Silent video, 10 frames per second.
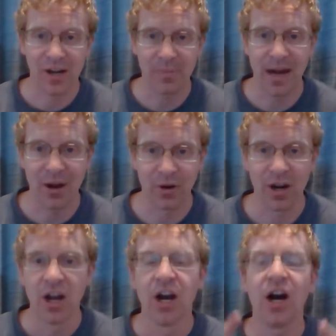
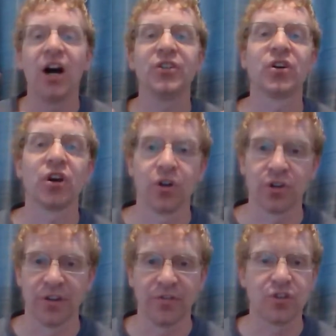Firepower
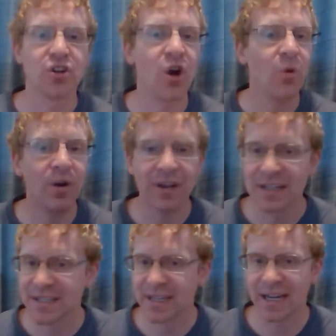unheard of. No
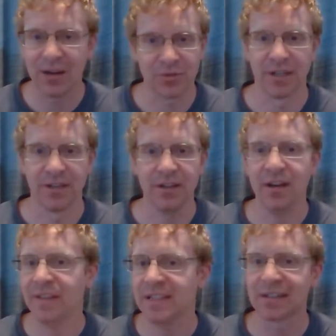one has encountered
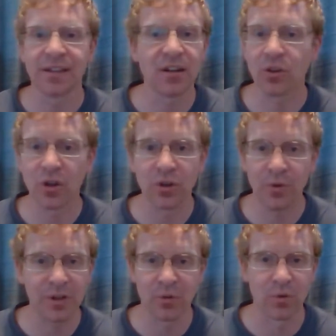it. None of these little
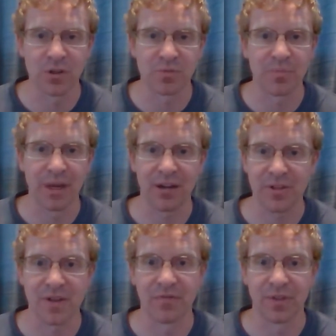colonial wars
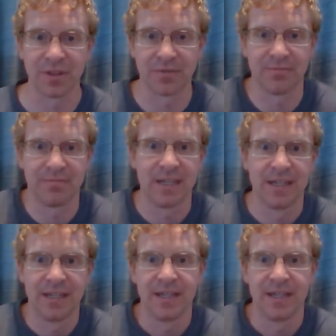prepared them for the